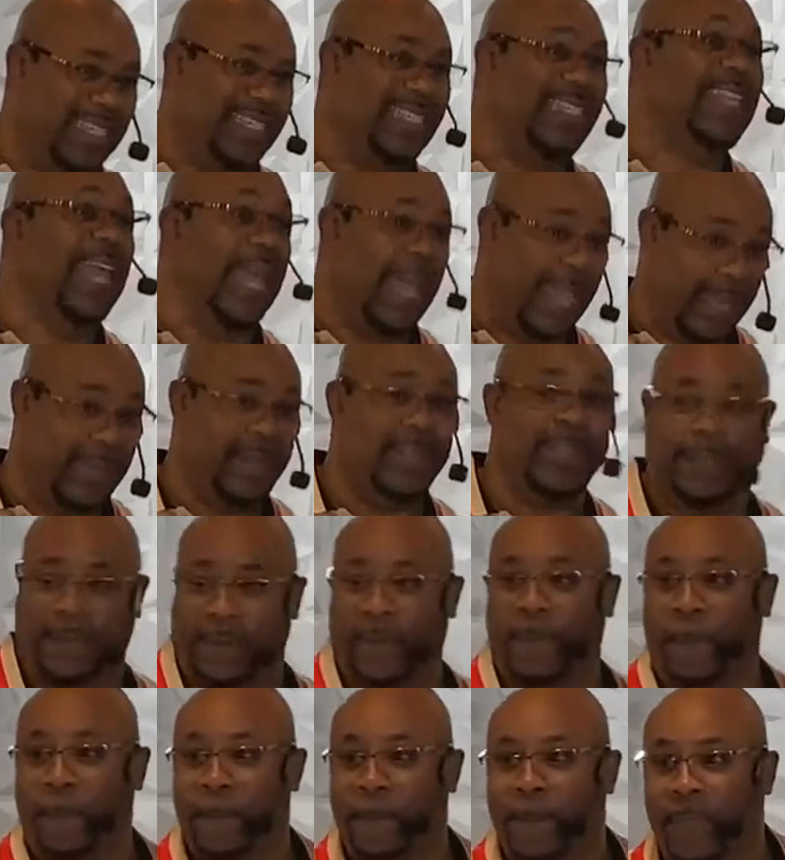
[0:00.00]
dead.
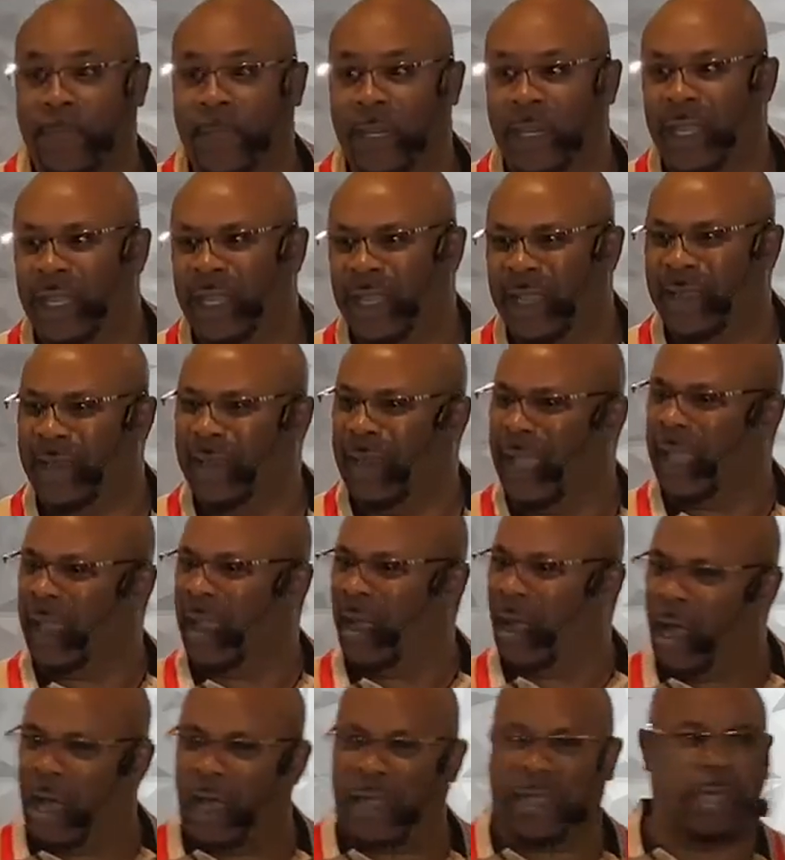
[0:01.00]
You're like,
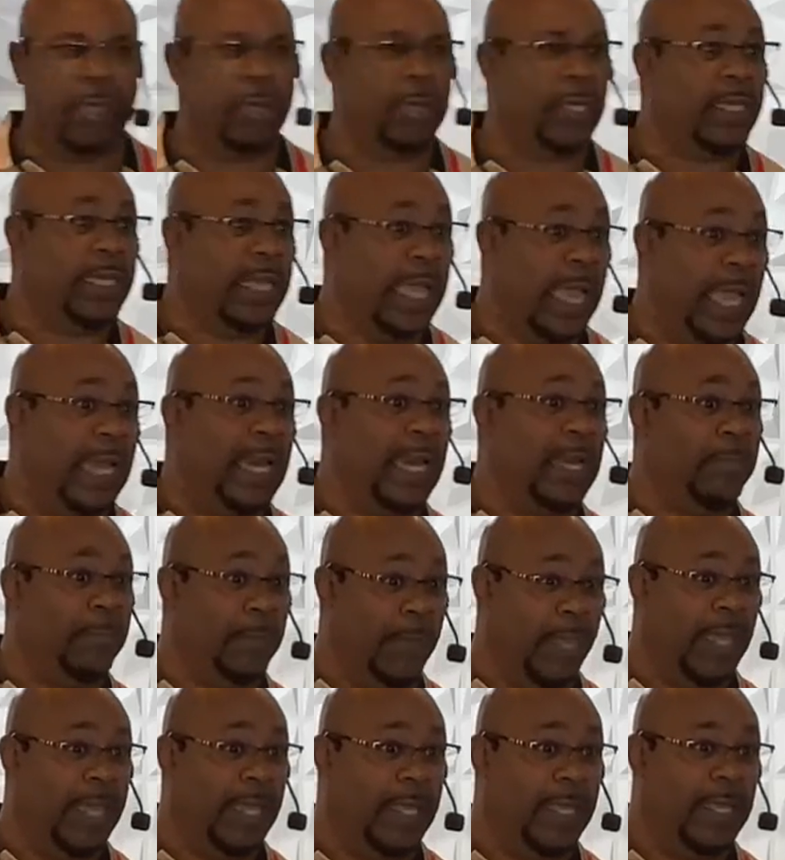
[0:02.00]
are you kidding
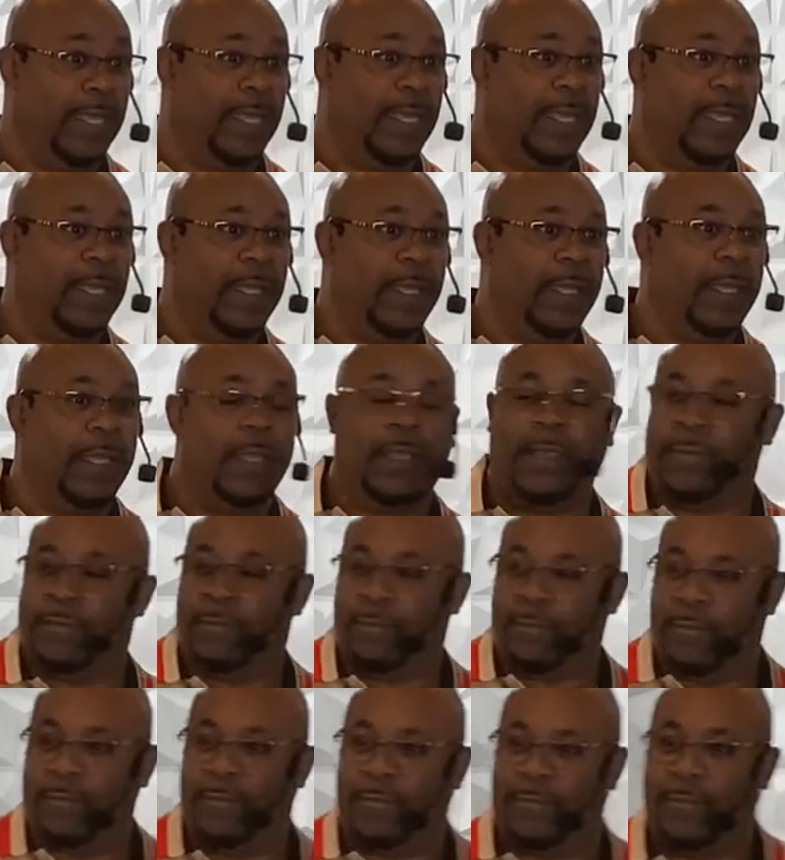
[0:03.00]
me?
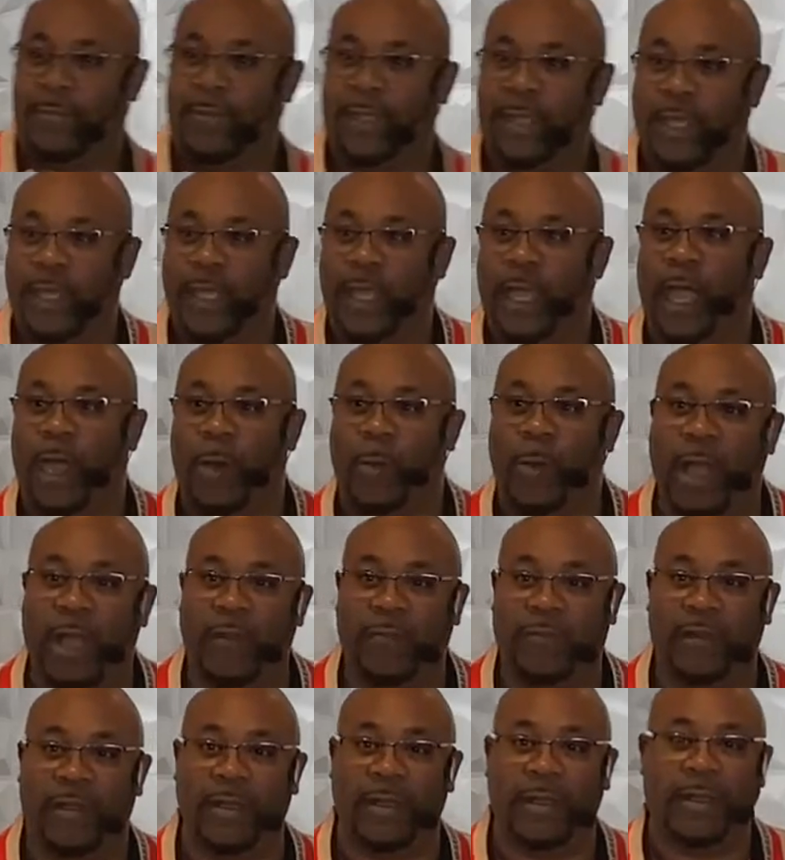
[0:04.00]

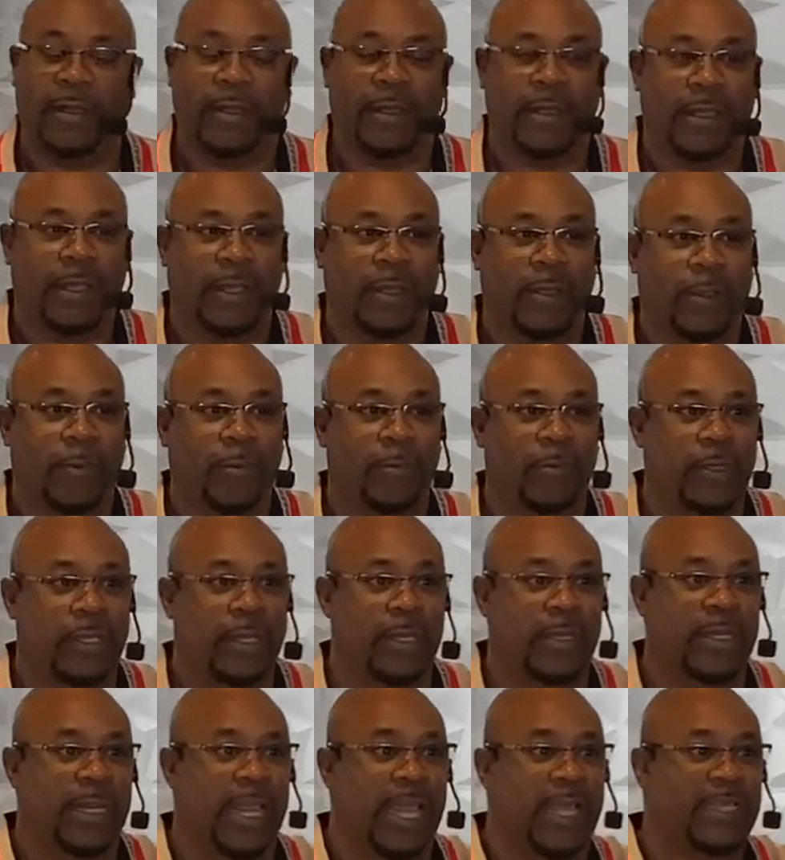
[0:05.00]
However, the
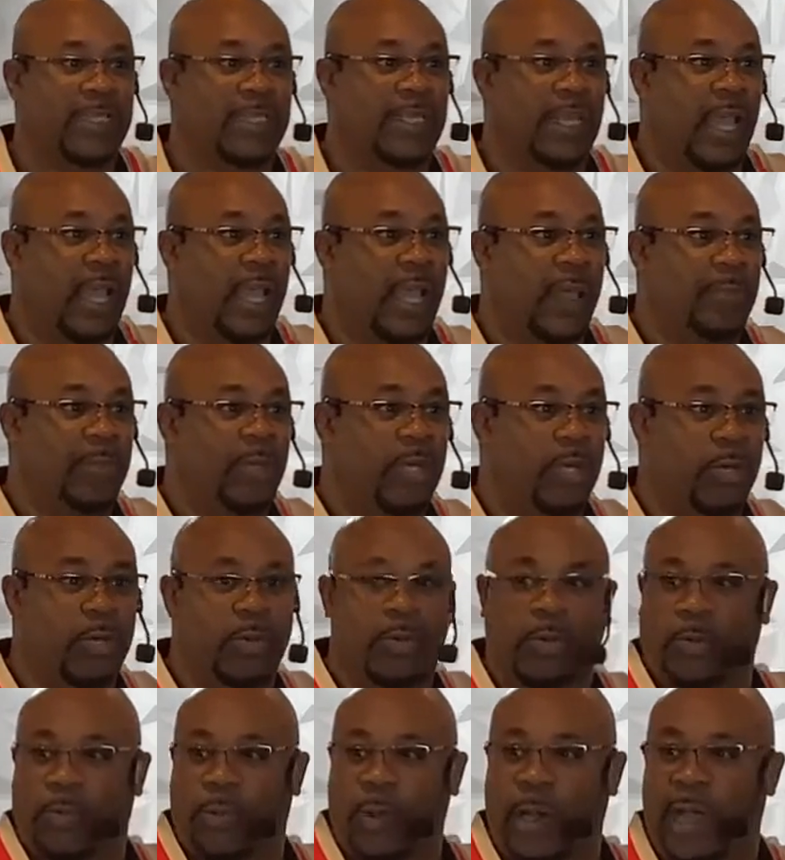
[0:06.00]
next time
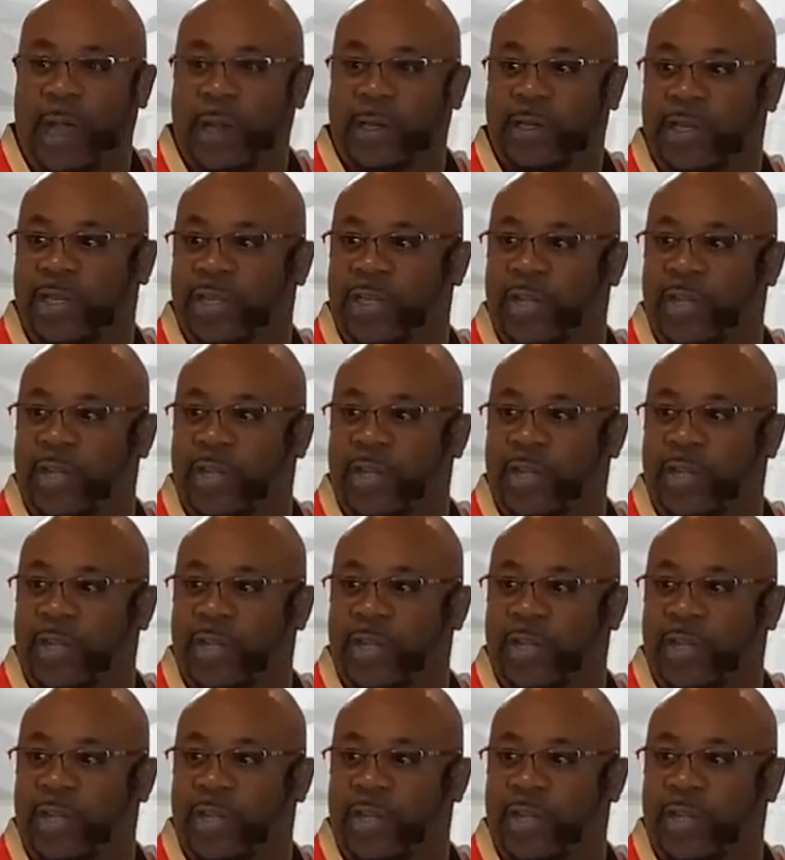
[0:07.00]
you watch the